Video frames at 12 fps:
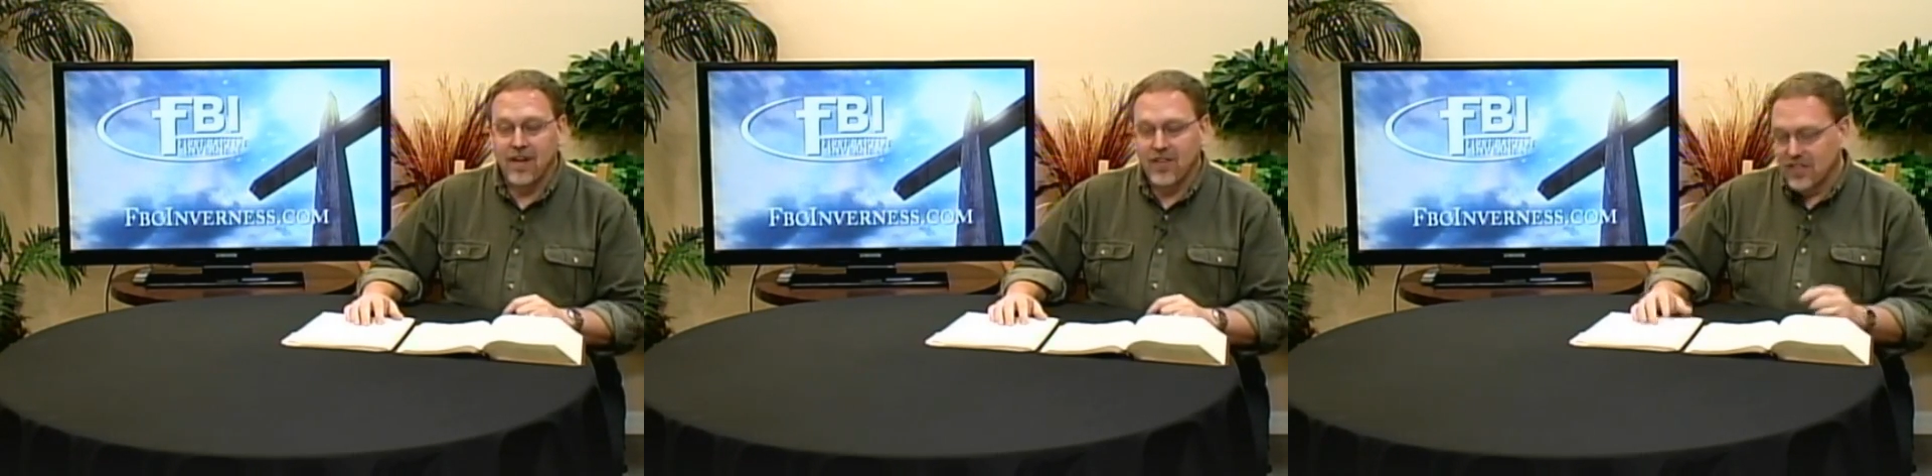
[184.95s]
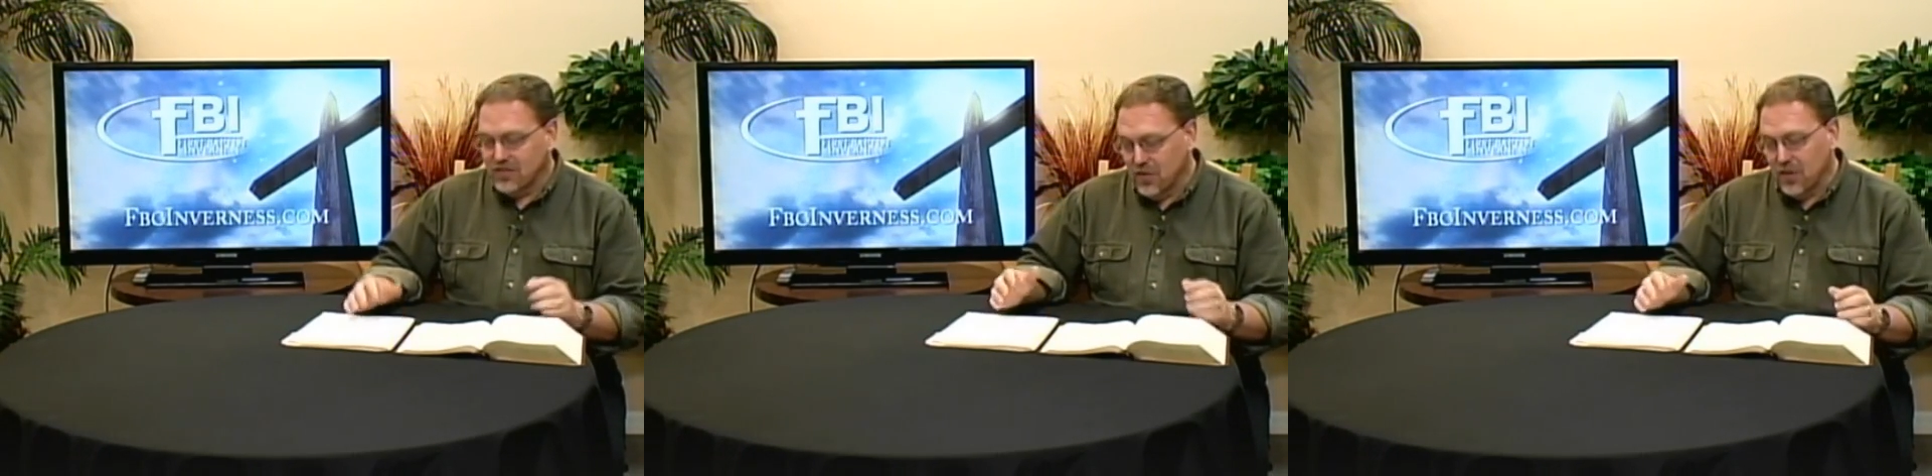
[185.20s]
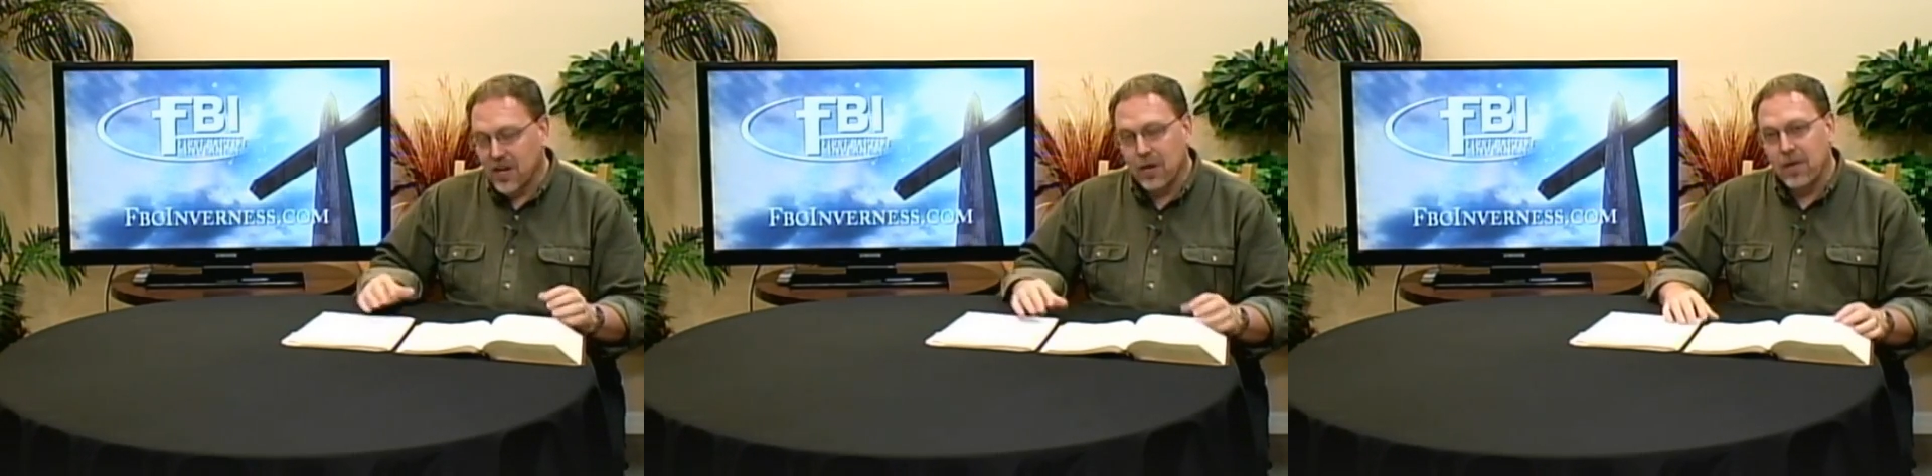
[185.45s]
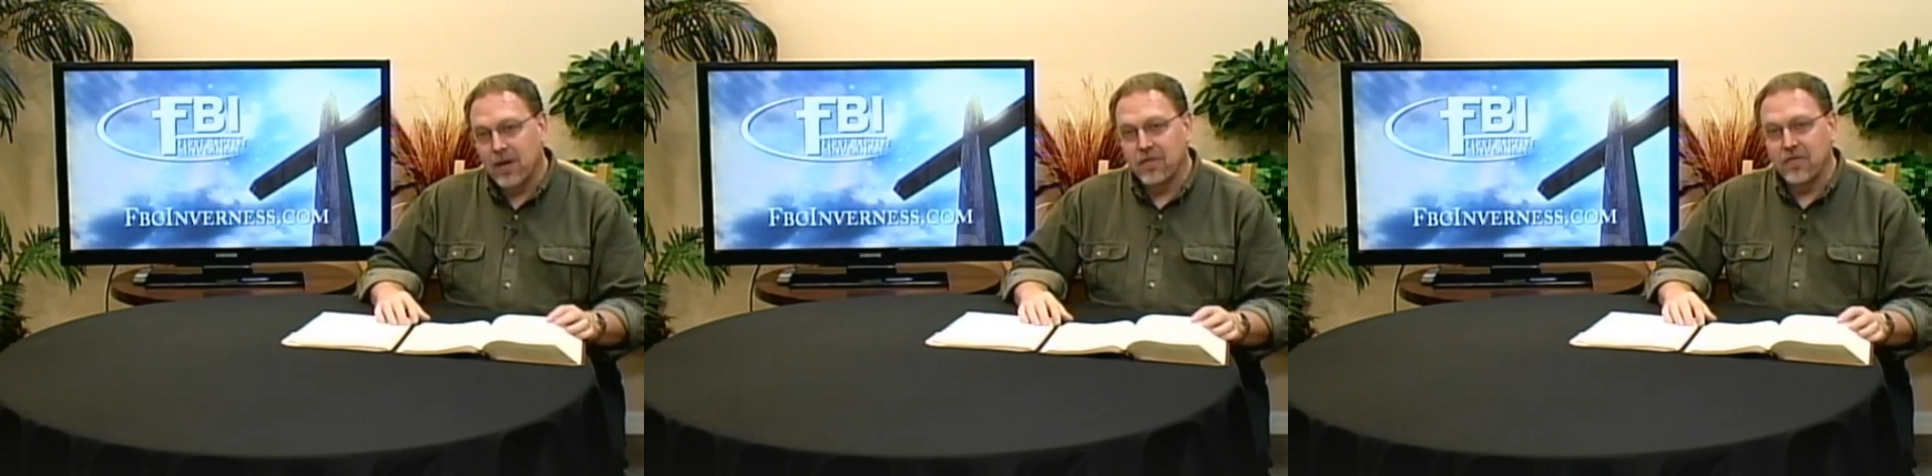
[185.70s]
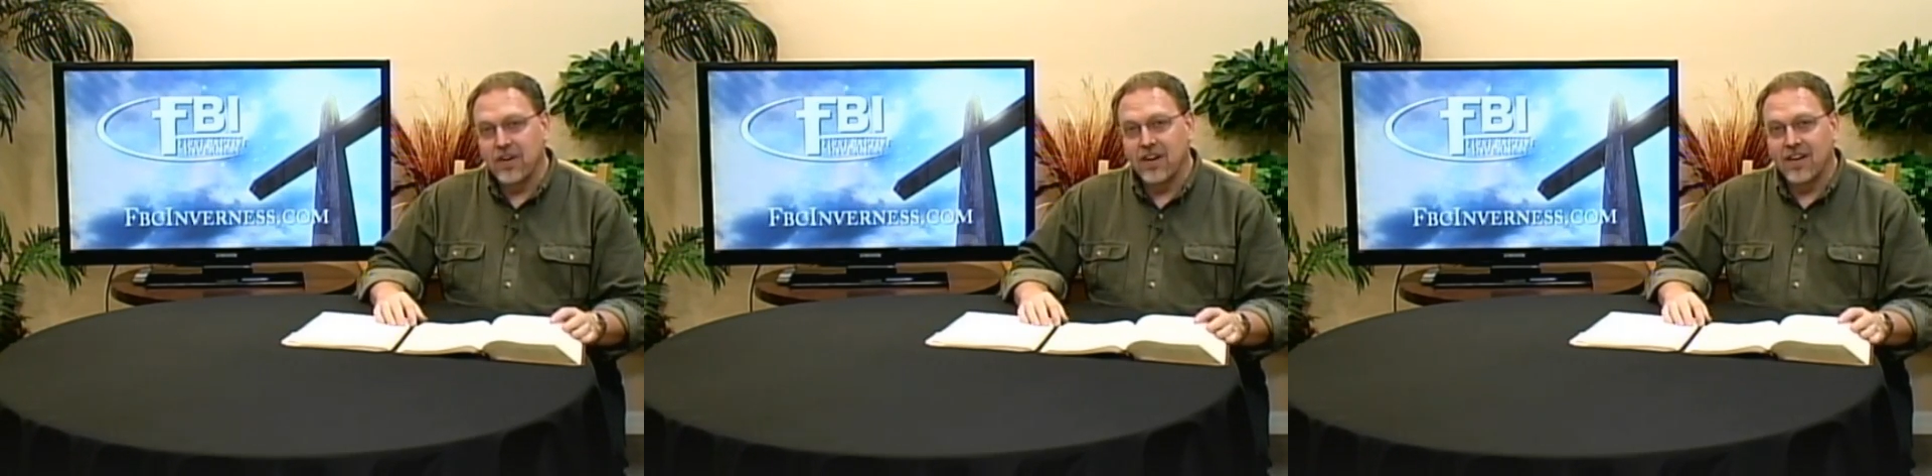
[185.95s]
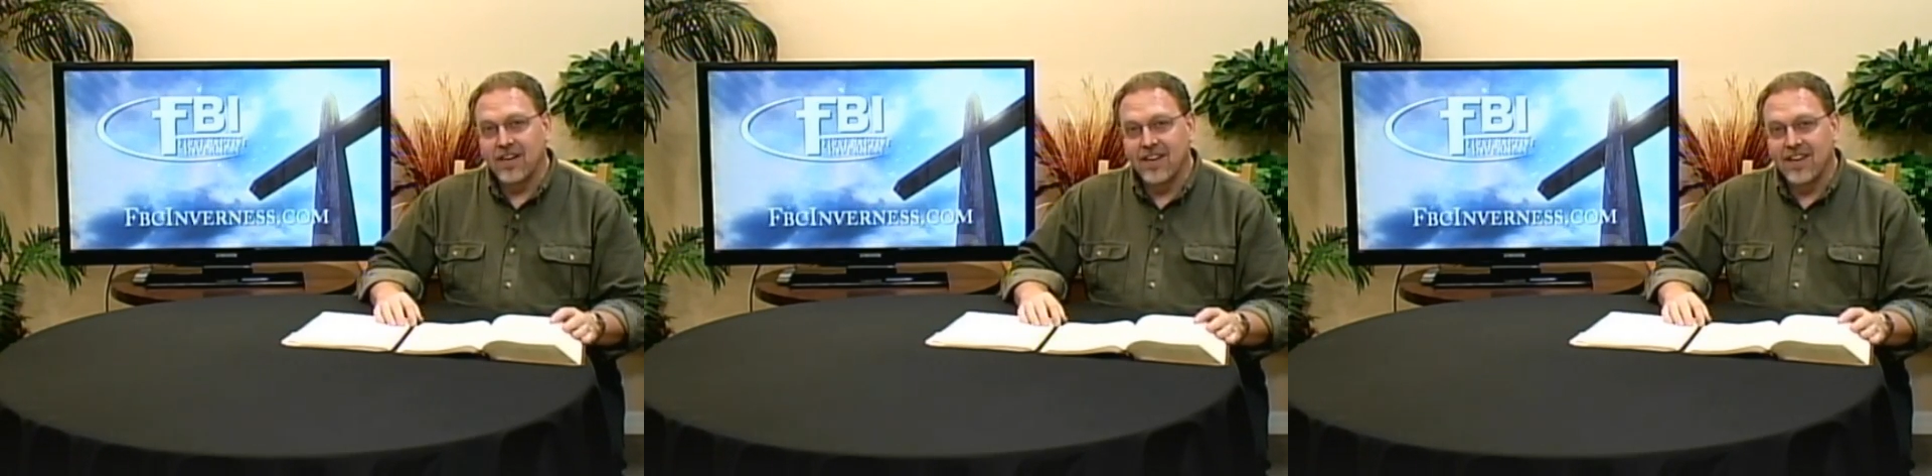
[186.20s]
That's the thing about
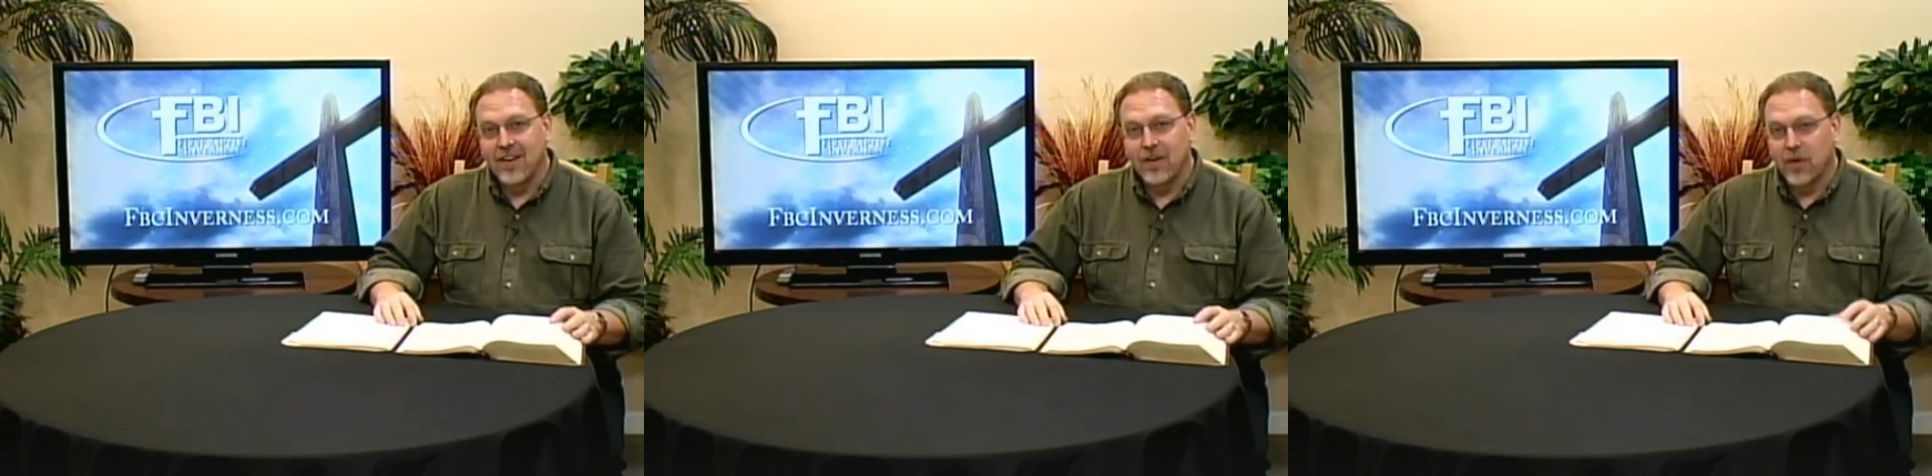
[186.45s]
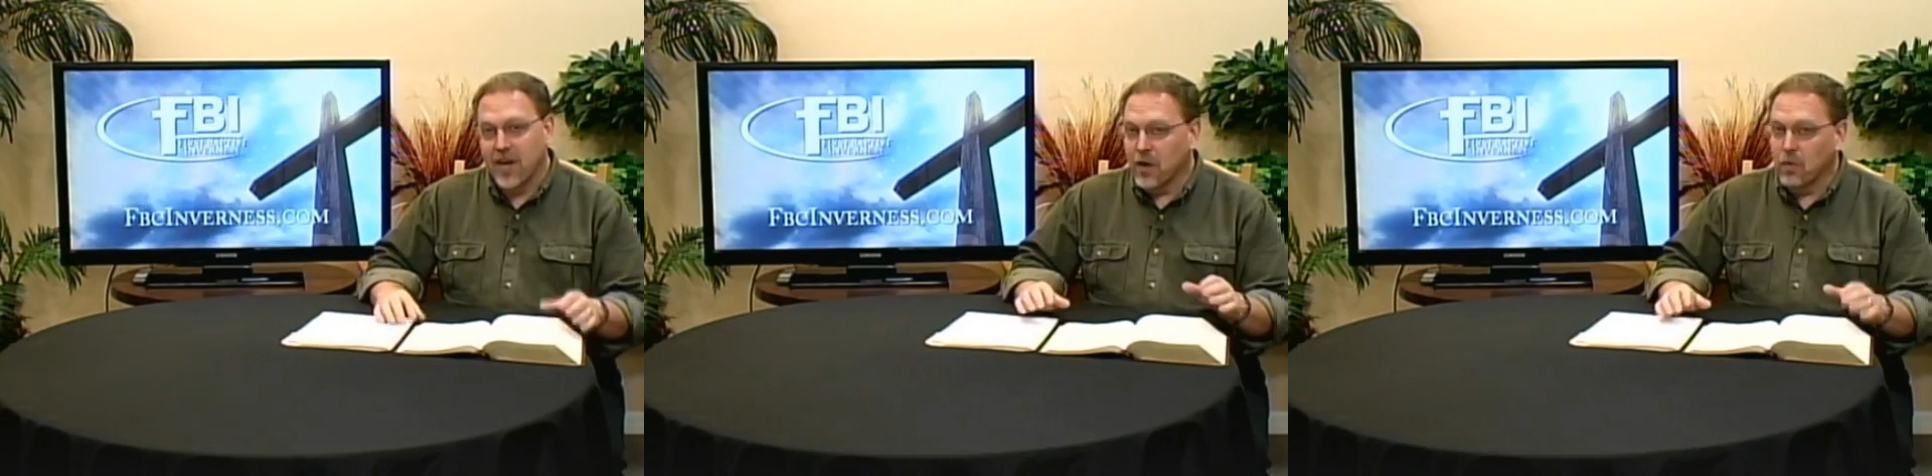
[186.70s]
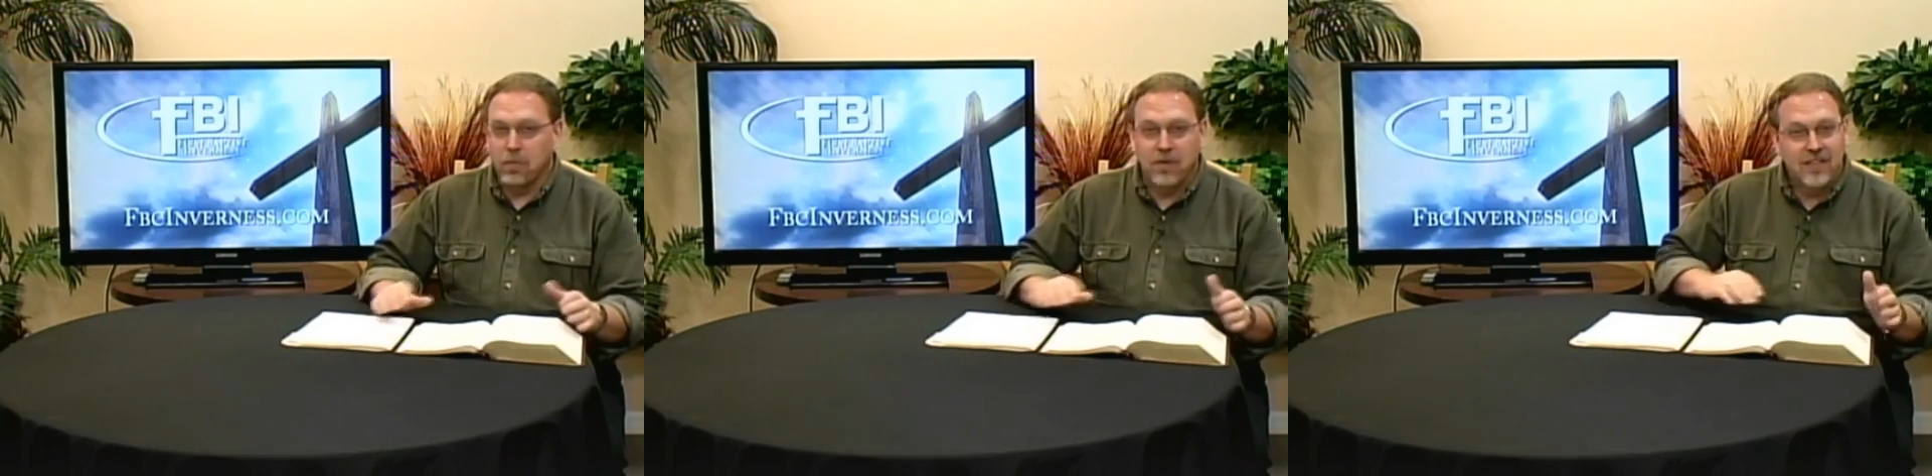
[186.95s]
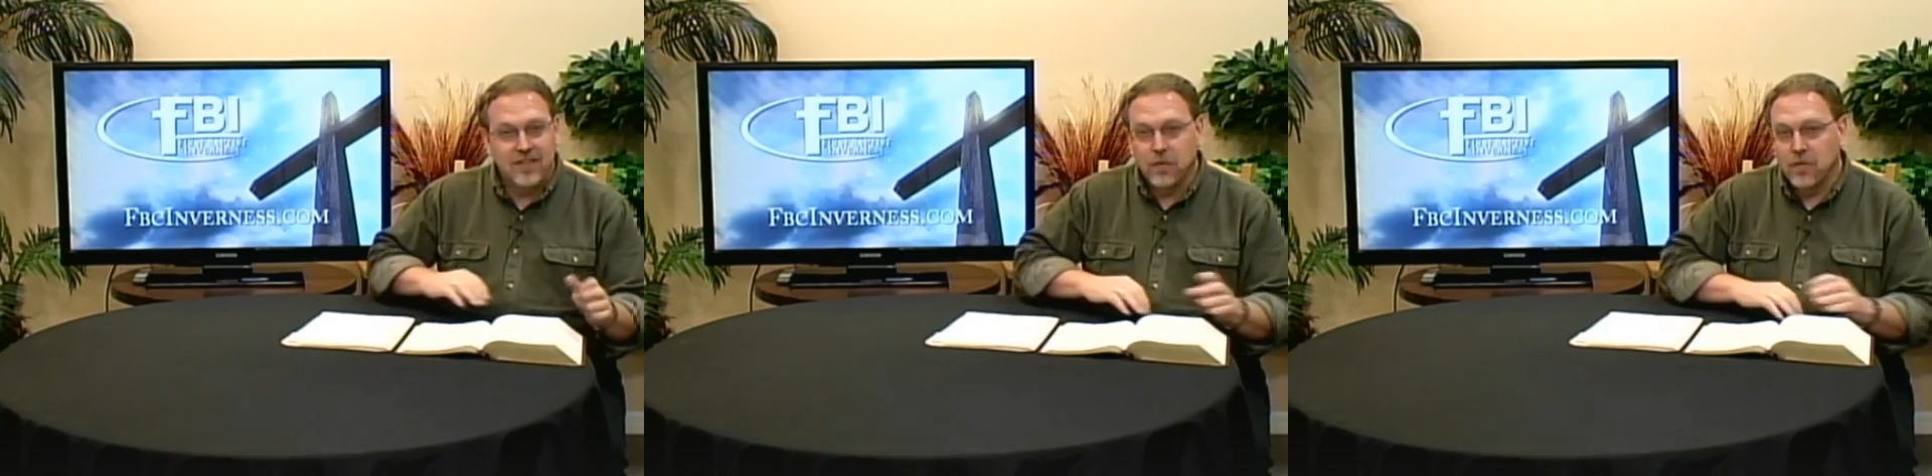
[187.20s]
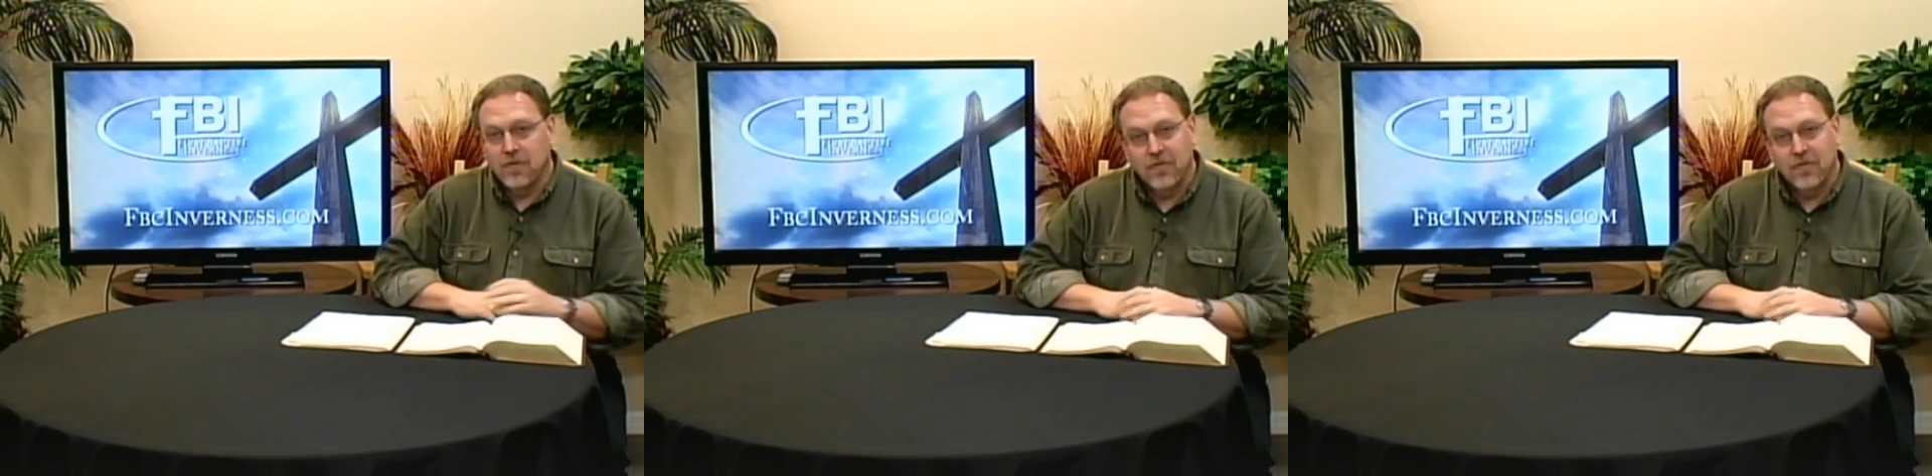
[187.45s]
fear. We got to replace it with